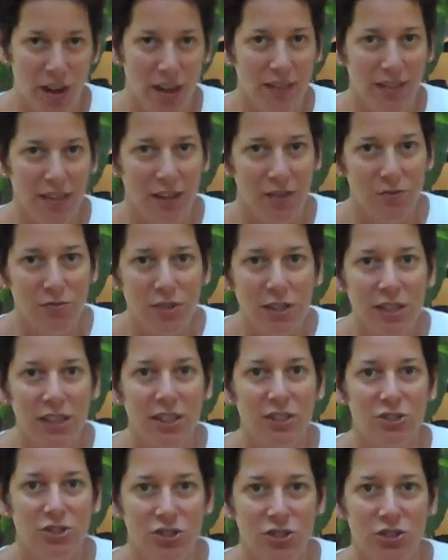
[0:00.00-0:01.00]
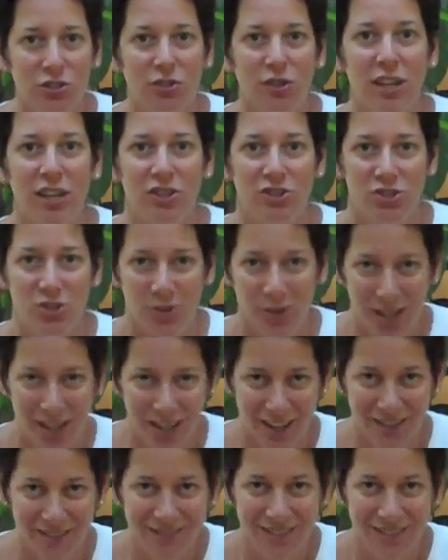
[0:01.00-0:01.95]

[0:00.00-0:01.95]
and they really do enjoy it.